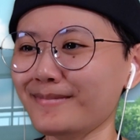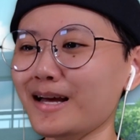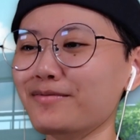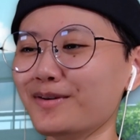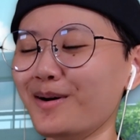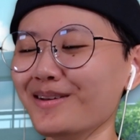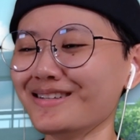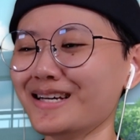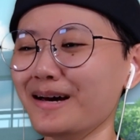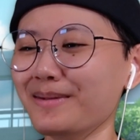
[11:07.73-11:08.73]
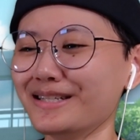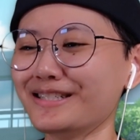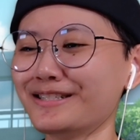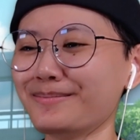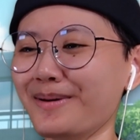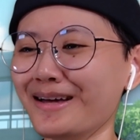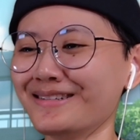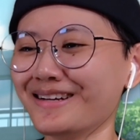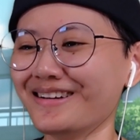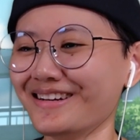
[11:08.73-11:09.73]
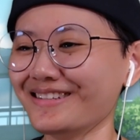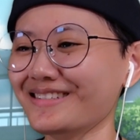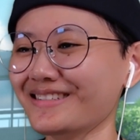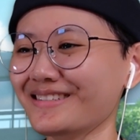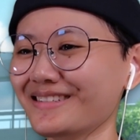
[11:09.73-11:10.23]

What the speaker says: After all the time I spent on it.